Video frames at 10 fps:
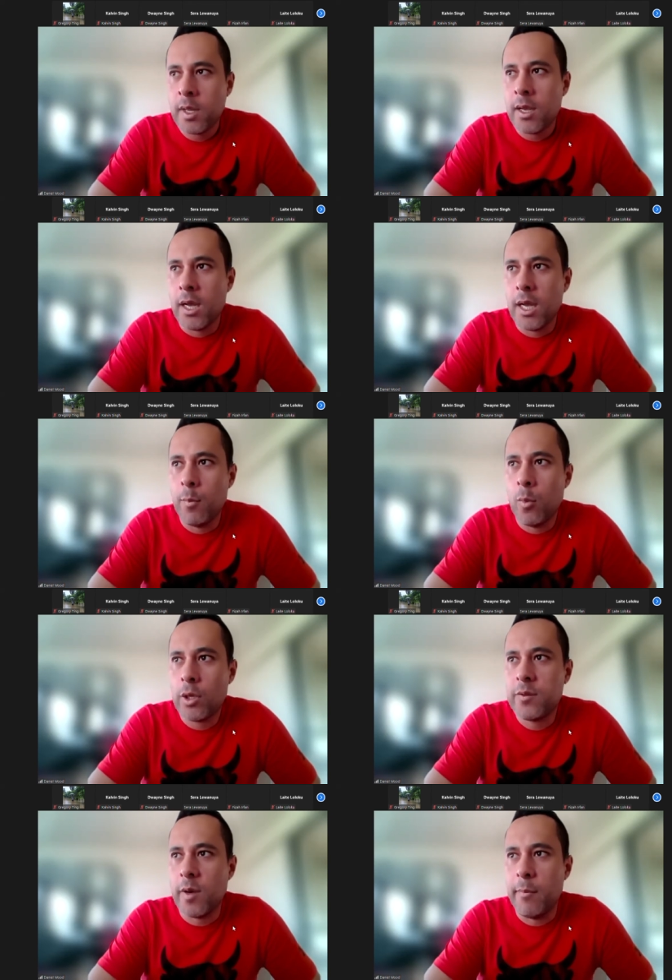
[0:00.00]
What
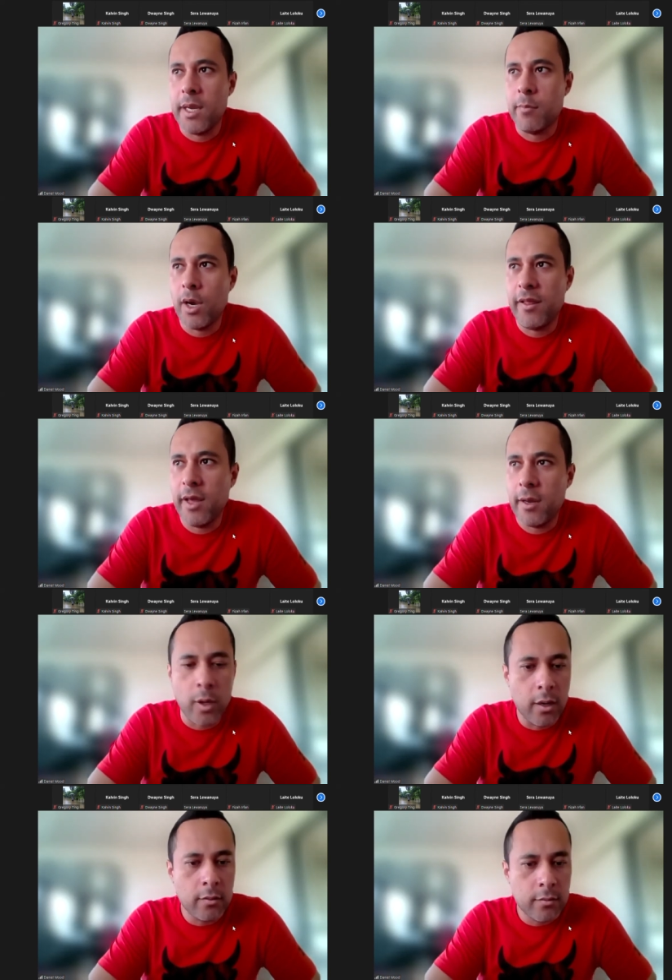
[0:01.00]
do I mean by that? Well,